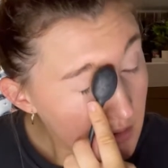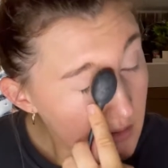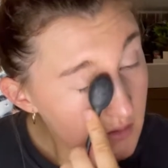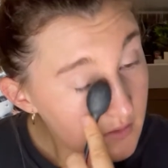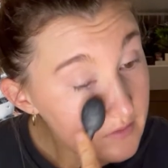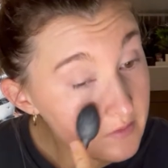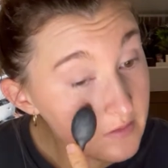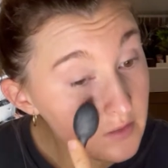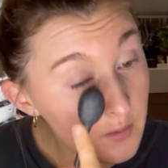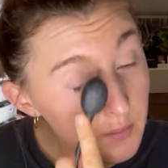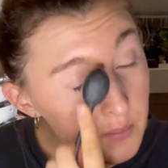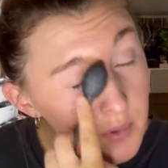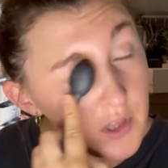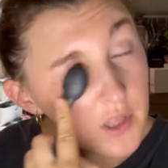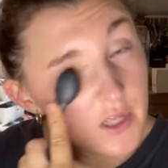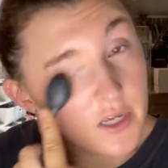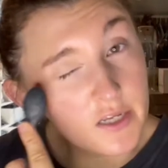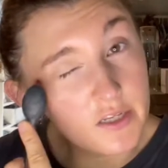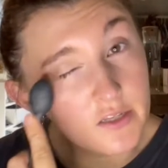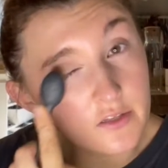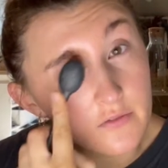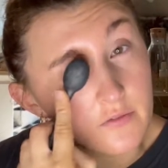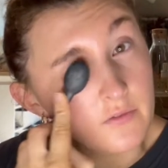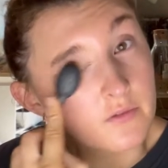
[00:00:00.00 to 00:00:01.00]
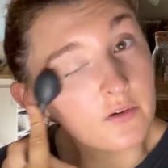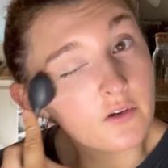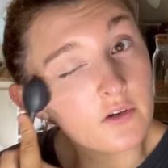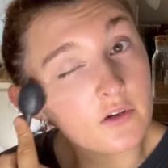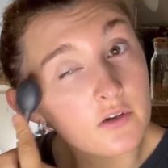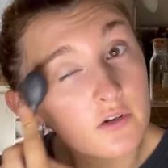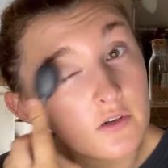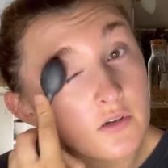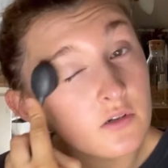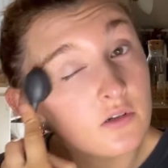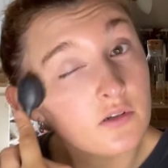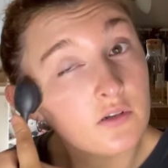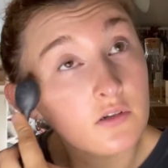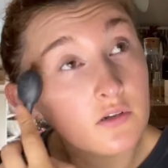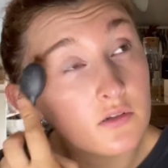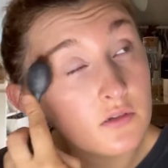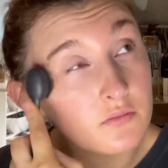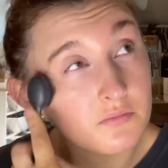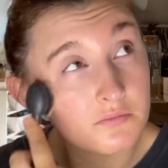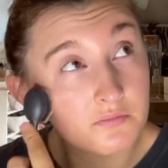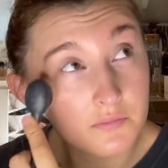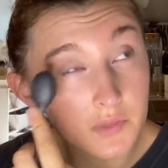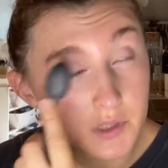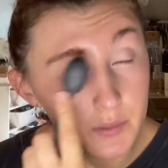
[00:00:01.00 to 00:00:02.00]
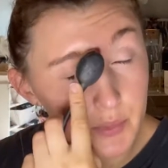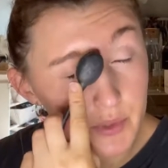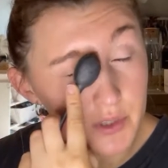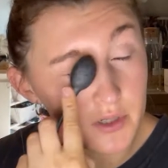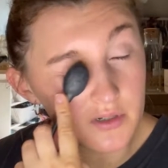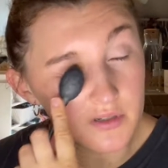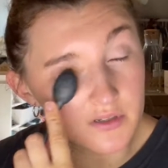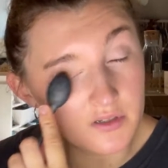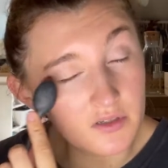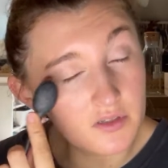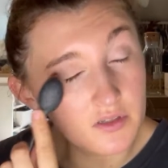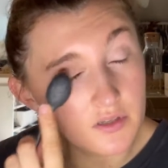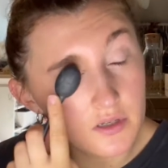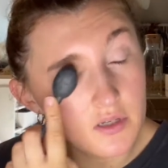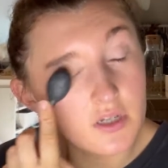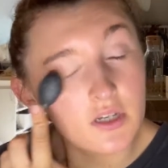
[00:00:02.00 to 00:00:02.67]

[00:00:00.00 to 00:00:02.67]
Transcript: supplies for my parents'